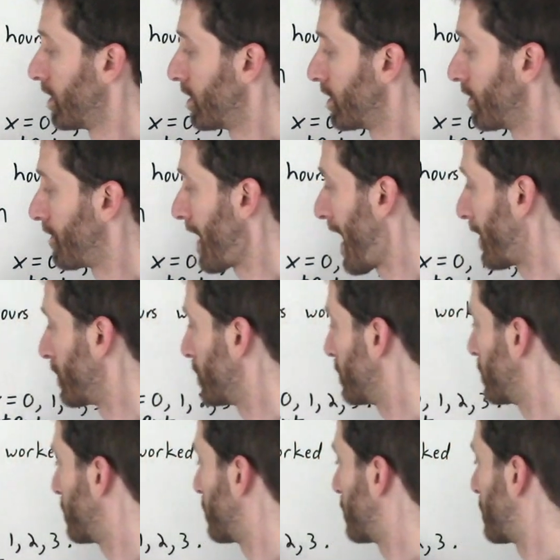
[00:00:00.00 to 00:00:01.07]
the
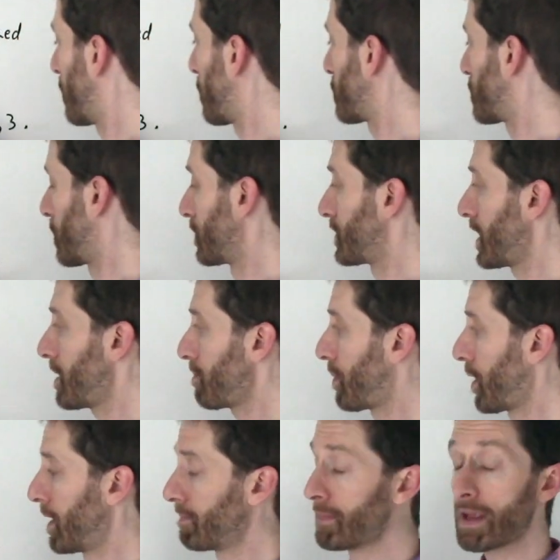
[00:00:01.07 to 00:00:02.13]
value that we're told to
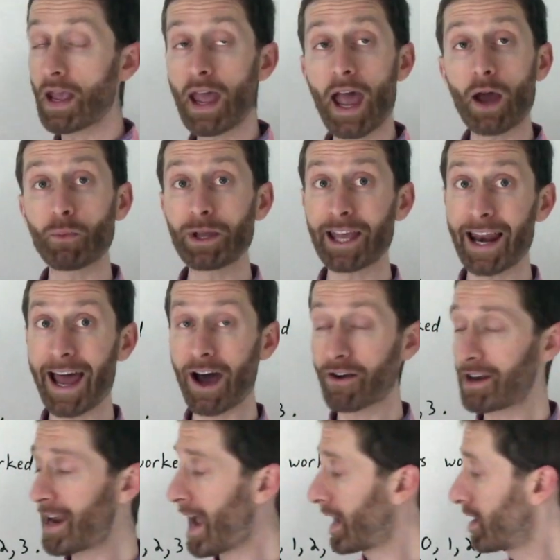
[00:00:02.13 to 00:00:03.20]
input. And we get
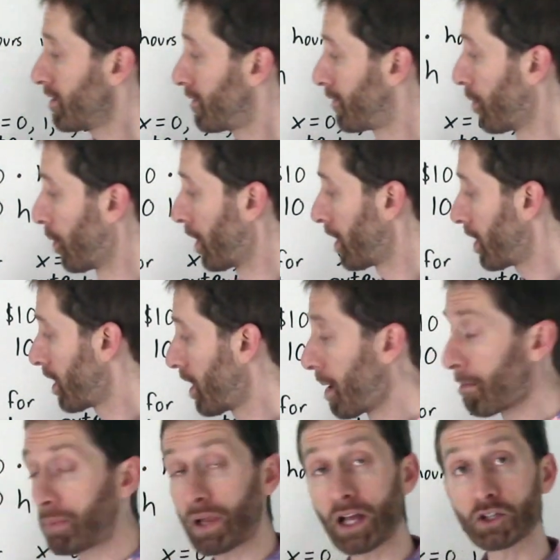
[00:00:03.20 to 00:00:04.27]
out negative four
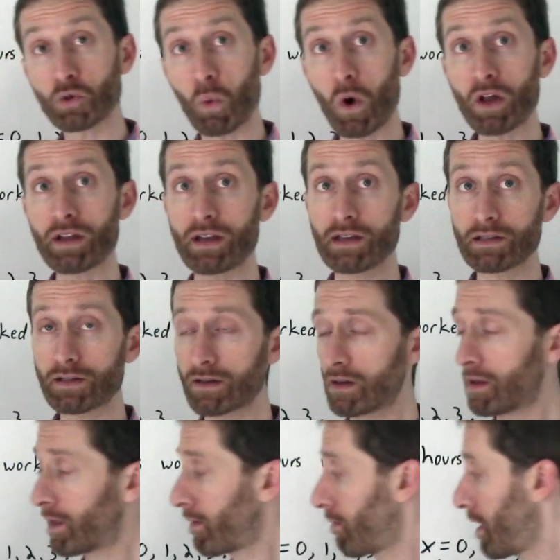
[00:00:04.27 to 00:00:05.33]
plus one is
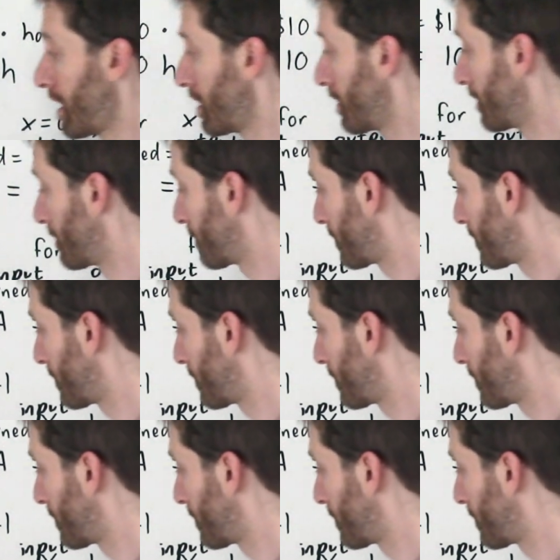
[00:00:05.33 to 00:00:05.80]
three.